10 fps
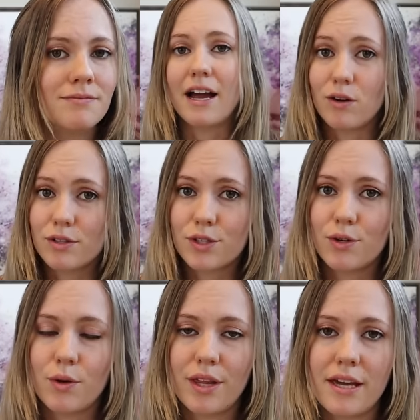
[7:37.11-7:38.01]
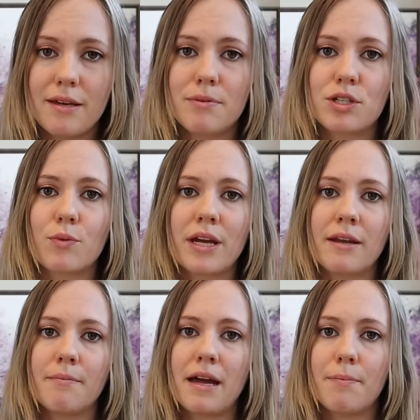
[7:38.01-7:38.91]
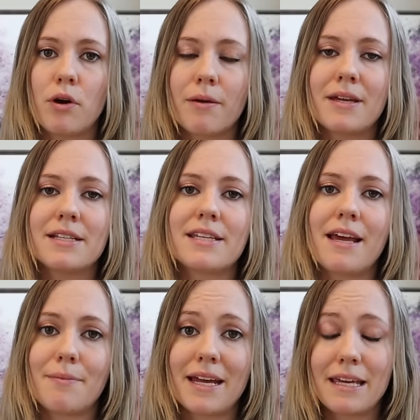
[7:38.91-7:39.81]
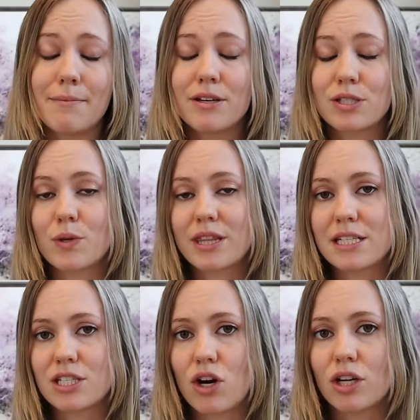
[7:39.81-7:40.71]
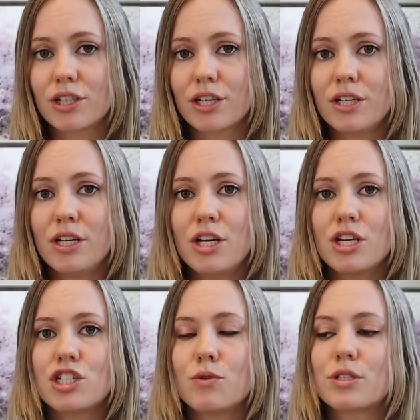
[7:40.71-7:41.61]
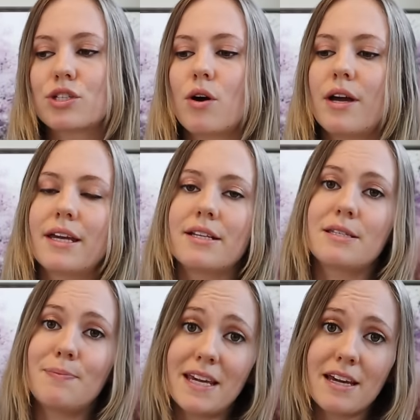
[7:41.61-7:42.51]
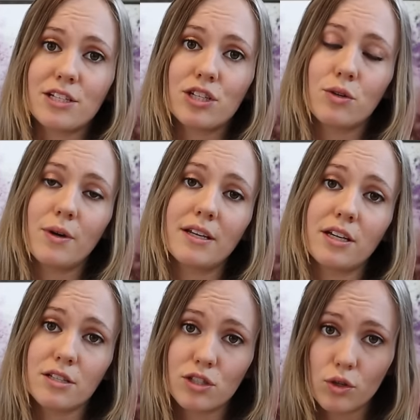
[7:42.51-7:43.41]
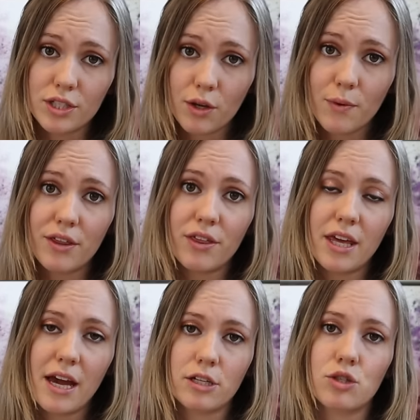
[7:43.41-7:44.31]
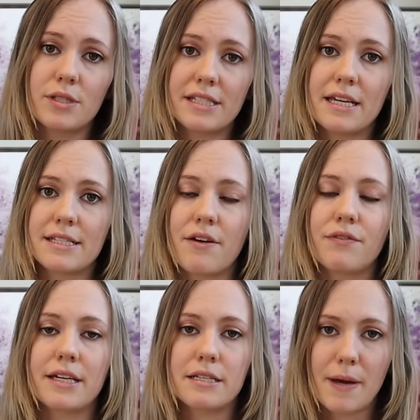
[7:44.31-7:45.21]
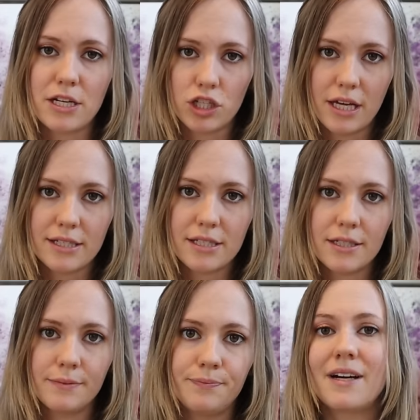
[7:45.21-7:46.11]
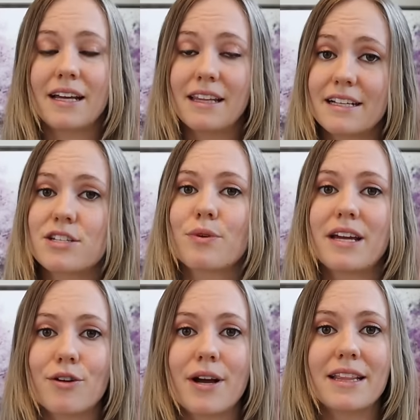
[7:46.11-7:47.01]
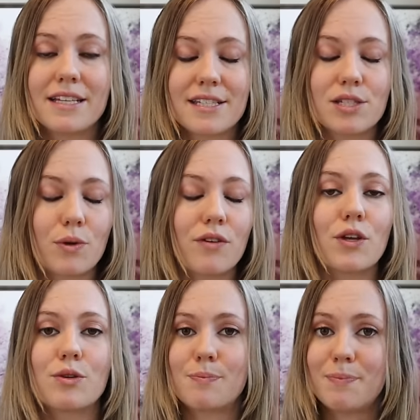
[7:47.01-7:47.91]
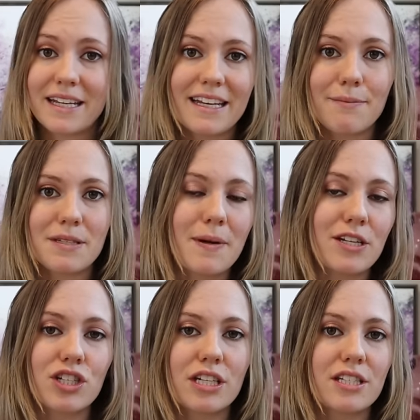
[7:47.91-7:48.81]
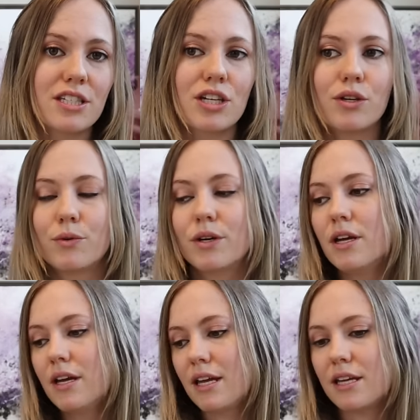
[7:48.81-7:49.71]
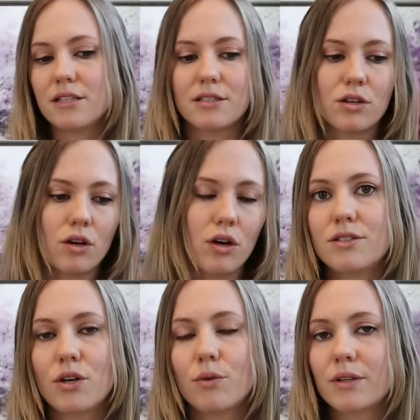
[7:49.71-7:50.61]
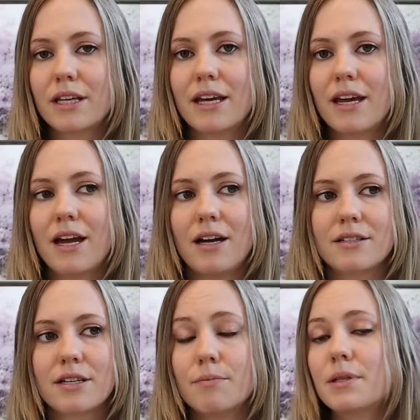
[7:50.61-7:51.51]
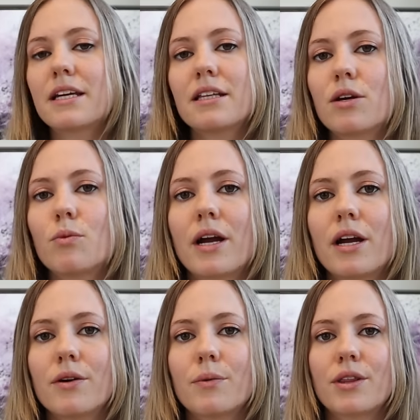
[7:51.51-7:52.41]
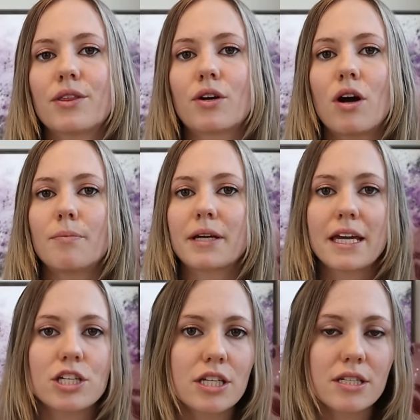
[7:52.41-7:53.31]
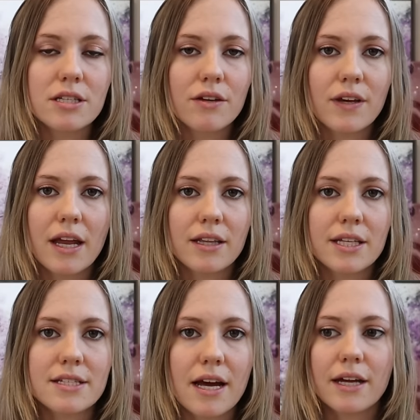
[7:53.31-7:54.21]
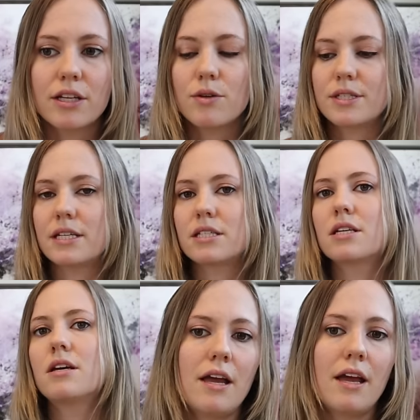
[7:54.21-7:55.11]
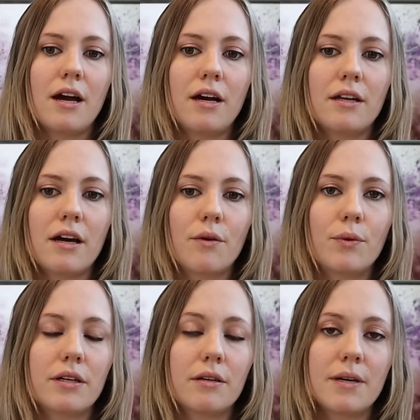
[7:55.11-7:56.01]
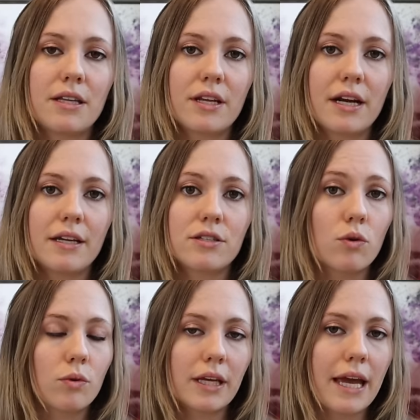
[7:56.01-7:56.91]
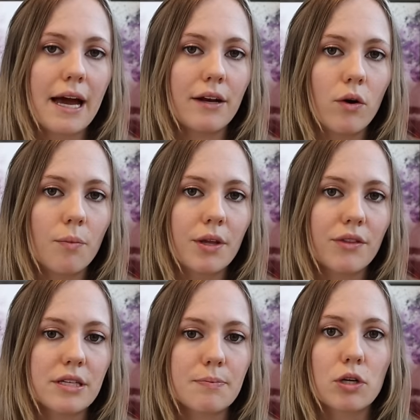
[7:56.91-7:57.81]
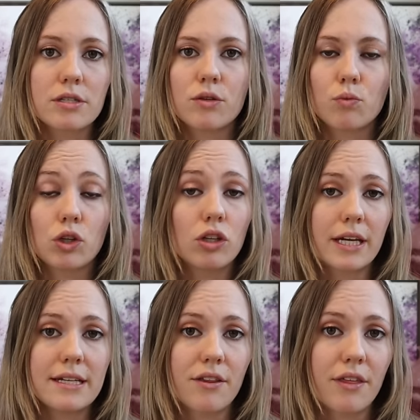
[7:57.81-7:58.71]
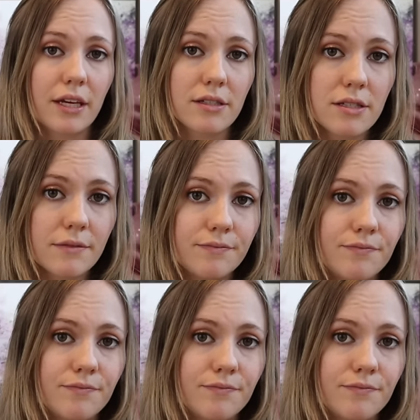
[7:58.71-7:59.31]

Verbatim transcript: I also know that in between my appointments and my emails with this doctor, she was going and speaking to and consulting with the actual CSF leak specialist. I'd like to reiterate this is one of those big name specialists who is totally and completely aware with the complications of getting this diagnosis, and I will admit that I totally had hope that this person would look into things.